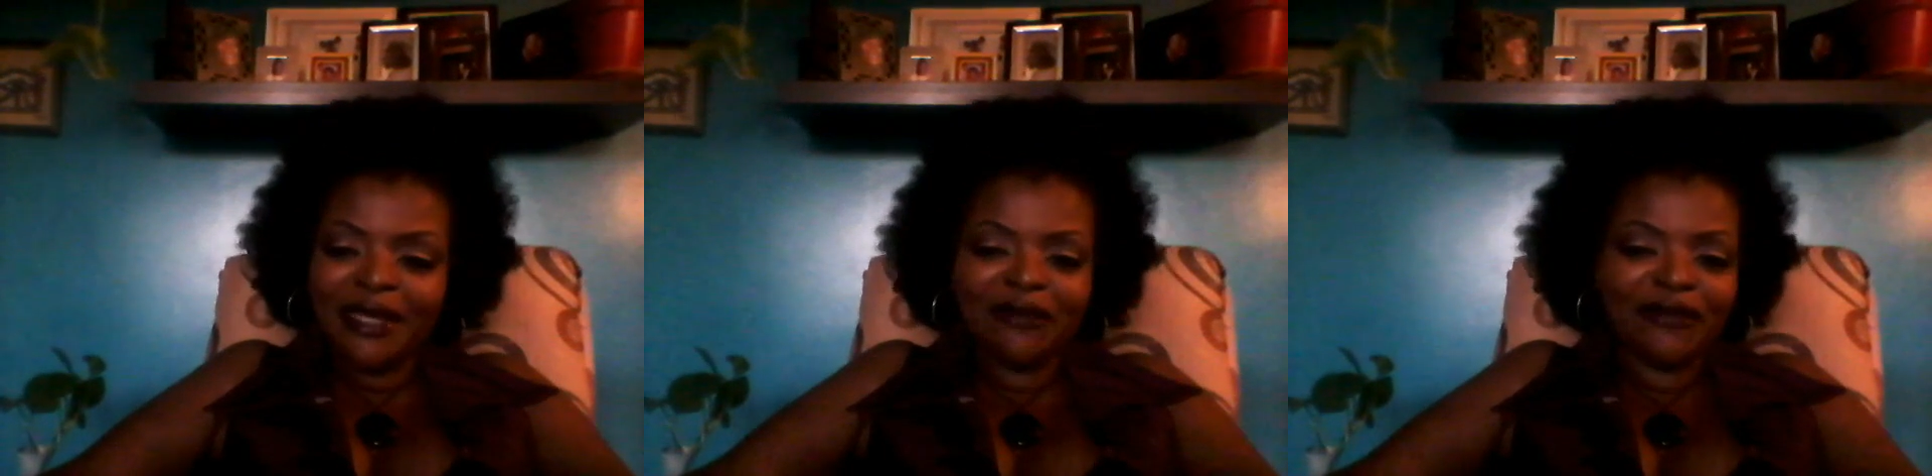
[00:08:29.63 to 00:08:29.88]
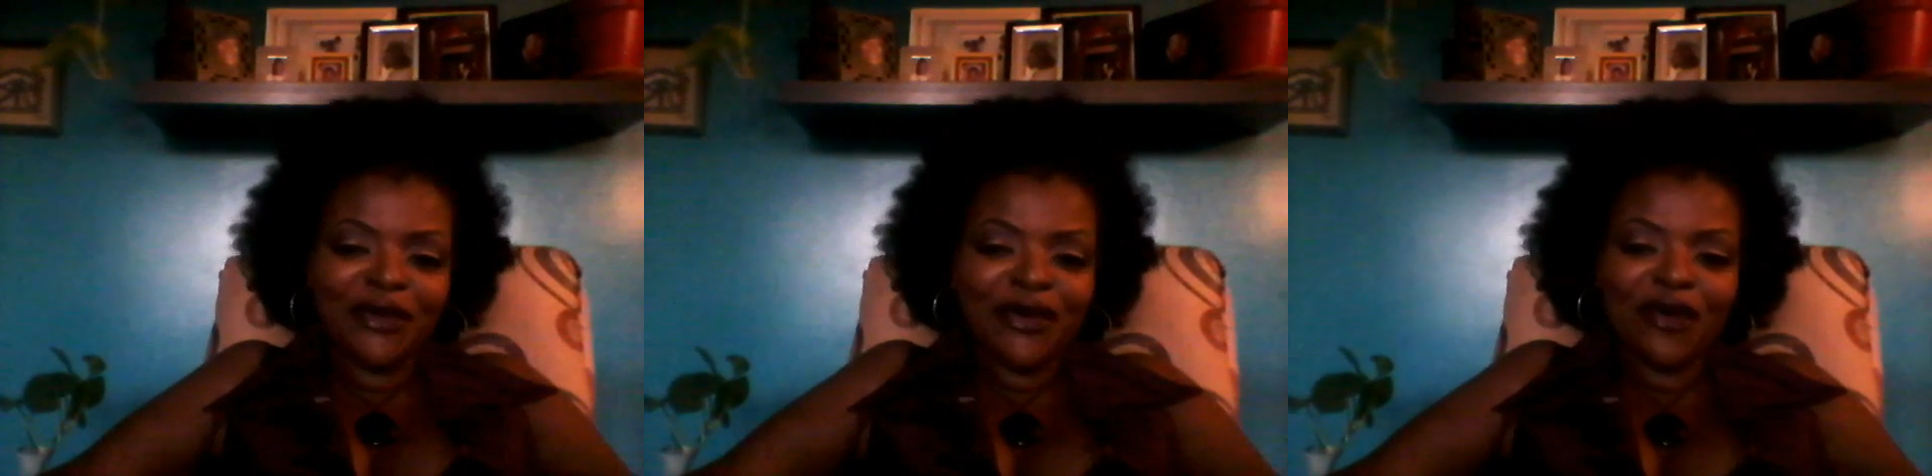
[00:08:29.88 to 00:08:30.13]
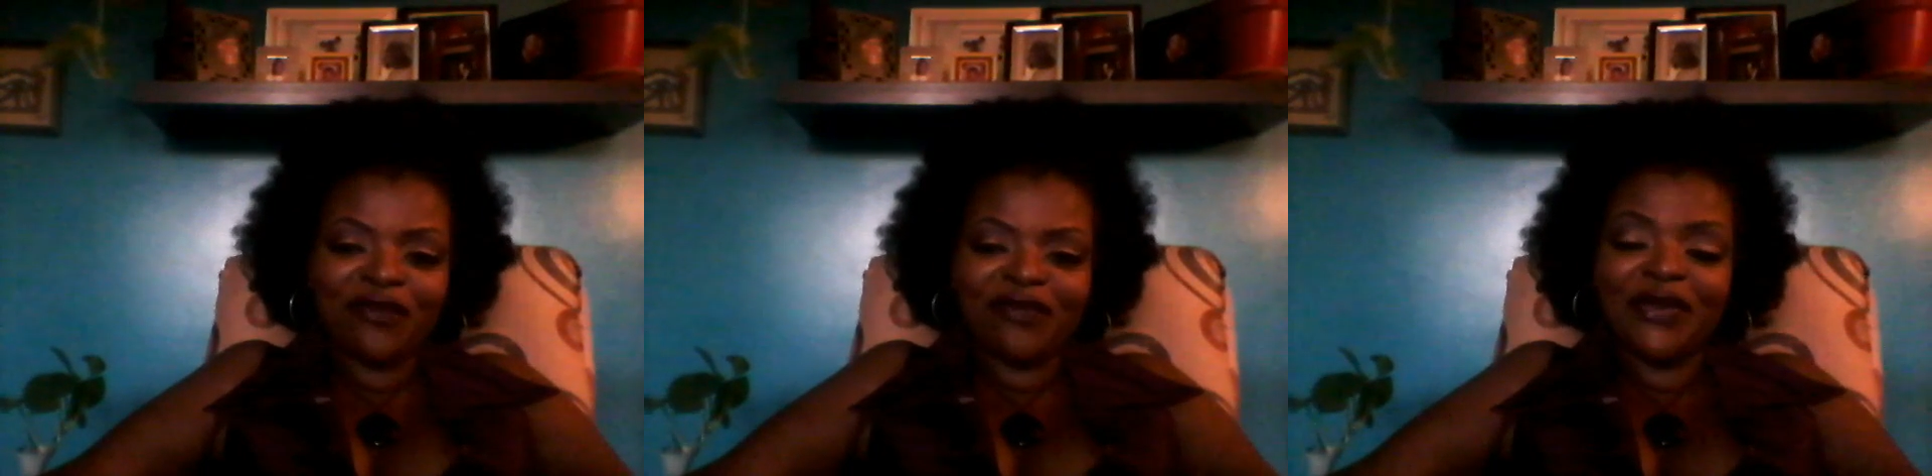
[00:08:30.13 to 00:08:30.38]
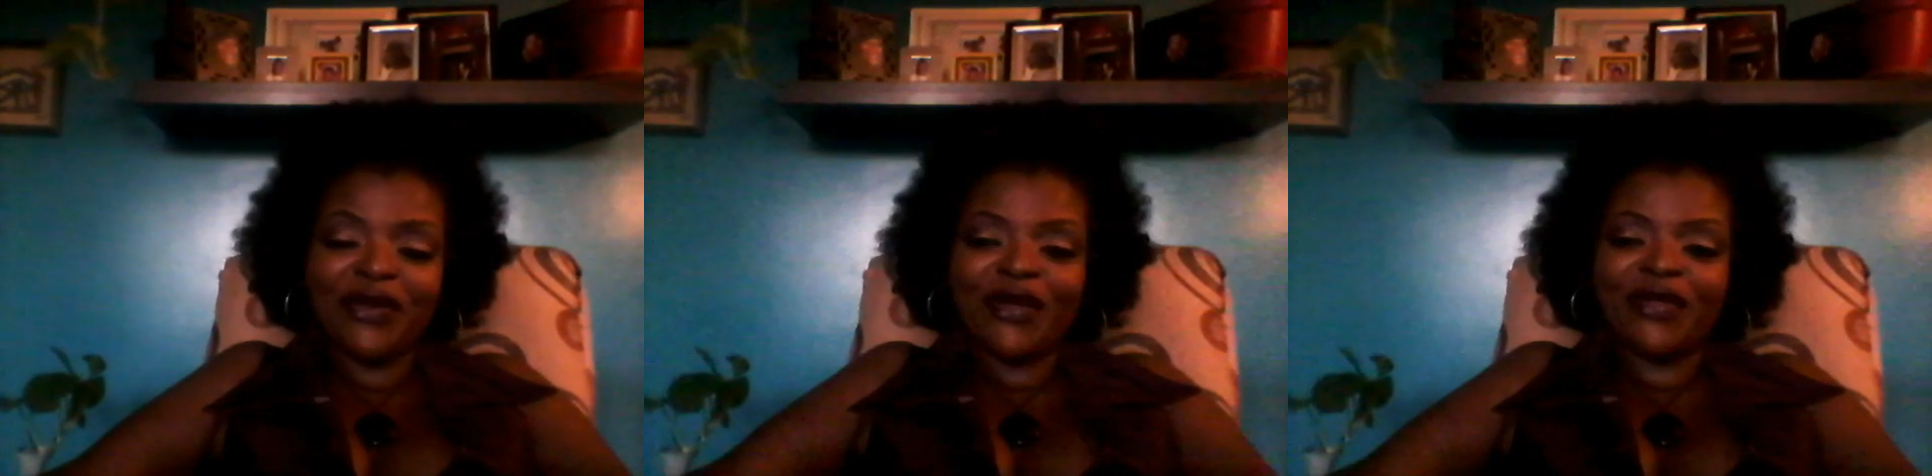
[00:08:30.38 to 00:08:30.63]
if you don't
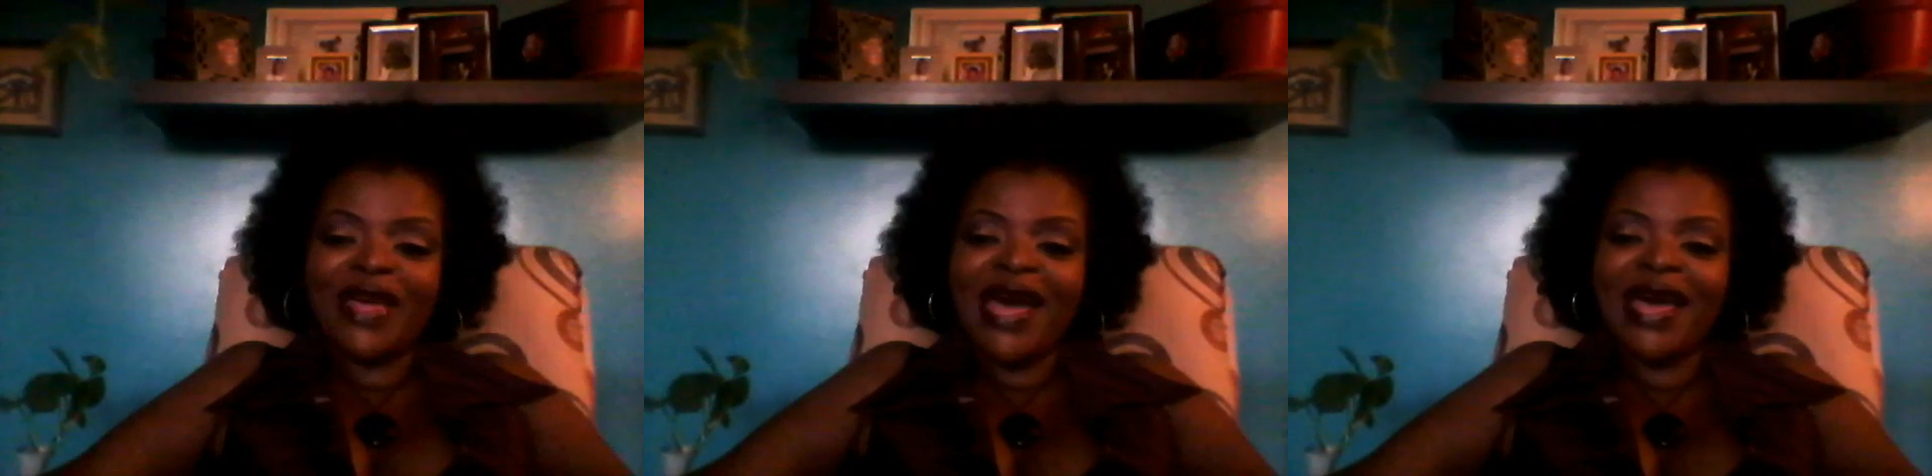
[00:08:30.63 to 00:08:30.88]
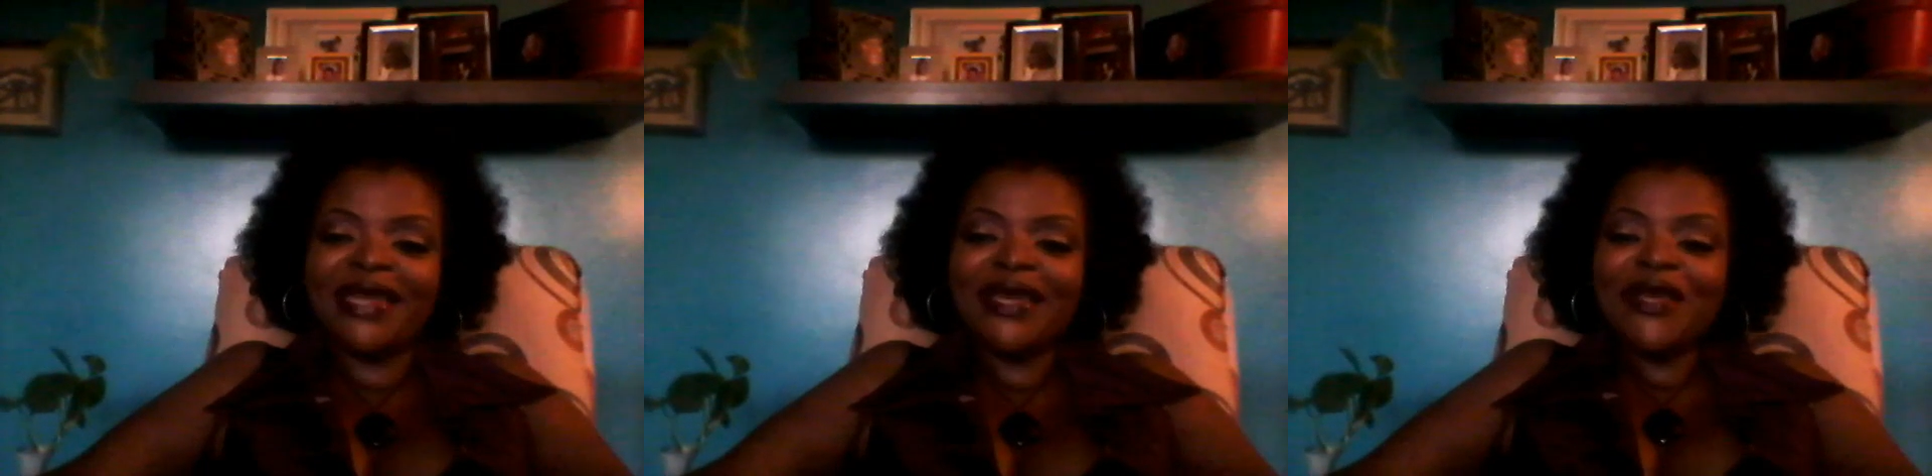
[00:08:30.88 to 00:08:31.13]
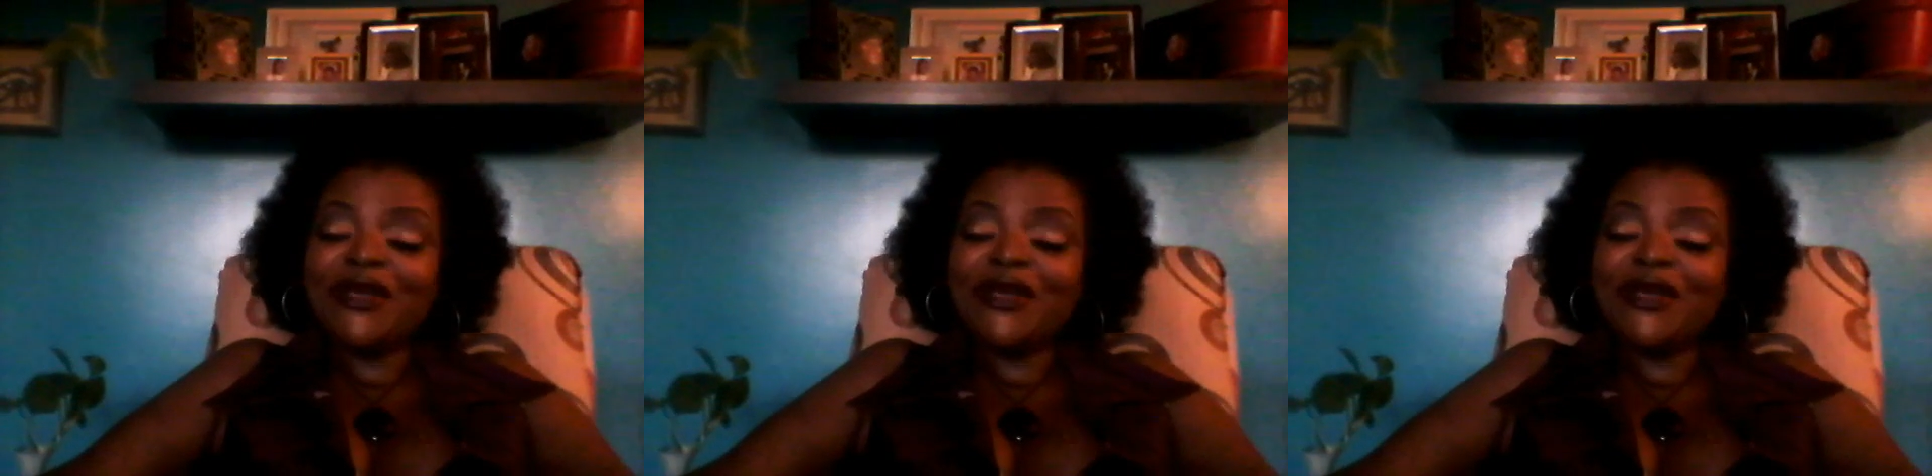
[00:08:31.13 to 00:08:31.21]
feel that